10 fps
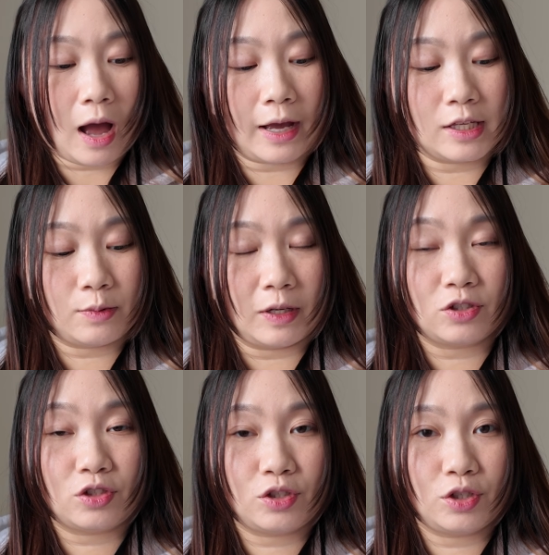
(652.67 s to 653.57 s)
I
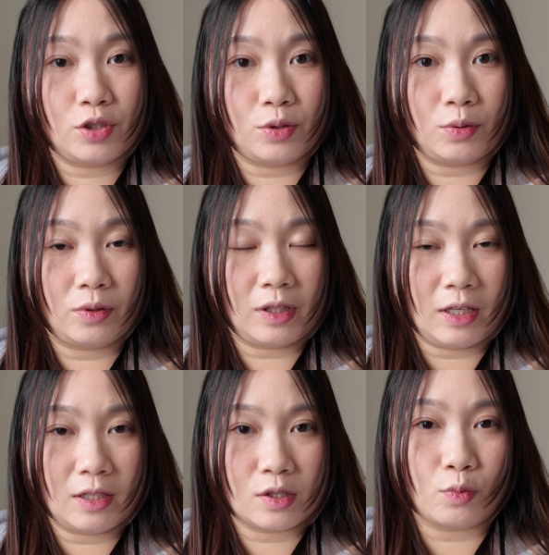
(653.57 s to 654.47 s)
switched to
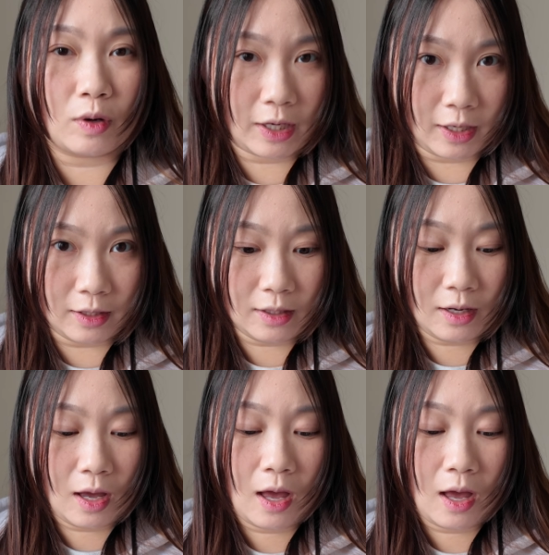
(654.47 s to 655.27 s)
these wooden